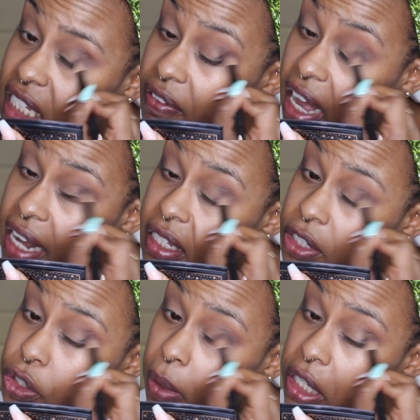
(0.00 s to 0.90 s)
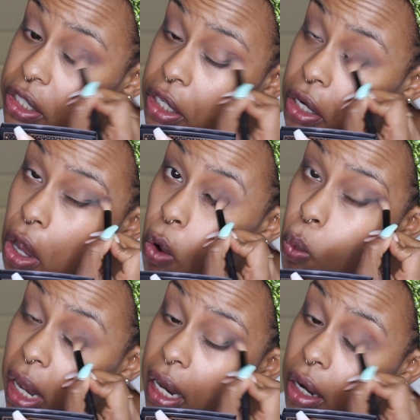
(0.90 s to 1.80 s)
guys ever had a situation
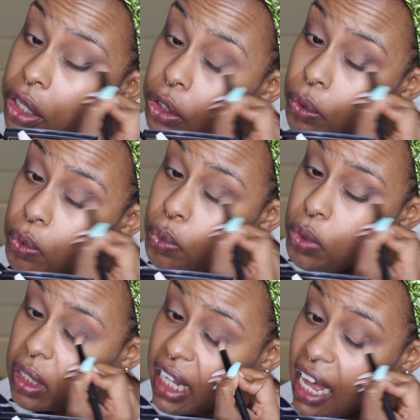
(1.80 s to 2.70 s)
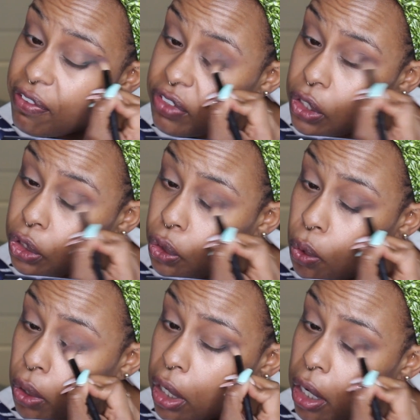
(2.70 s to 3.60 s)
where you left
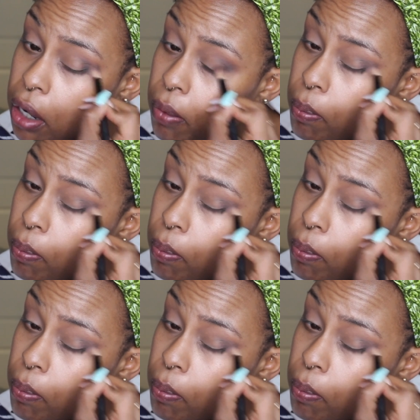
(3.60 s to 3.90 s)
your